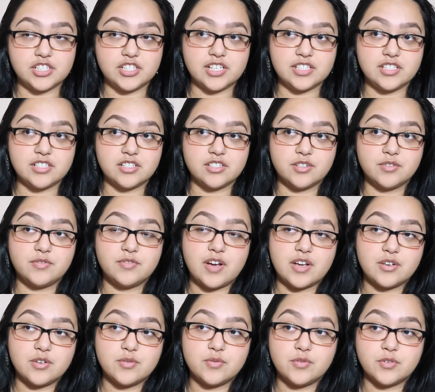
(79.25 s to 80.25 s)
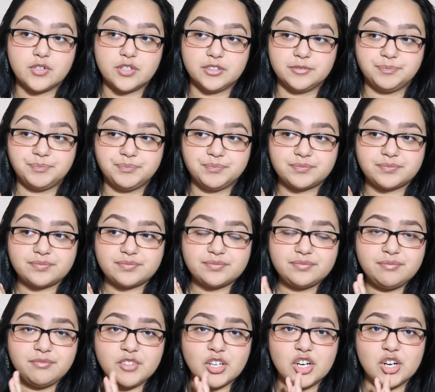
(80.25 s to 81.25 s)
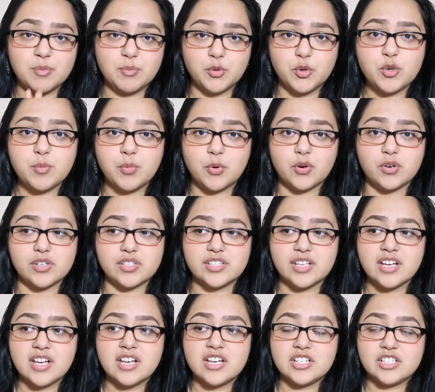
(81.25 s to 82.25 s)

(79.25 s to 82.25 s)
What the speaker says: She has another file for her mood boards.